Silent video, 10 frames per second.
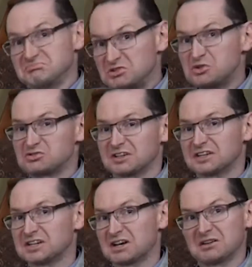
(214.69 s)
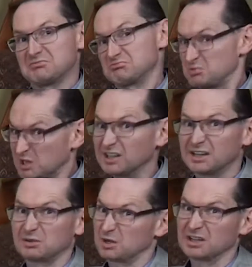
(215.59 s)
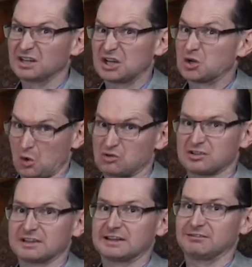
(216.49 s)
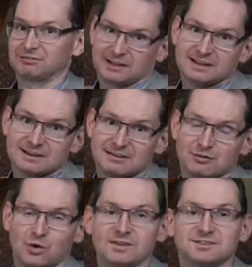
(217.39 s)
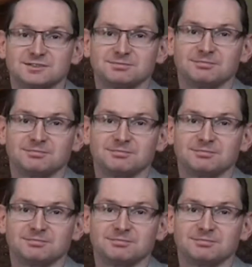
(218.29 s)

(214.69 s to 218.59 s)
usually a really, really grossly inflated invoice.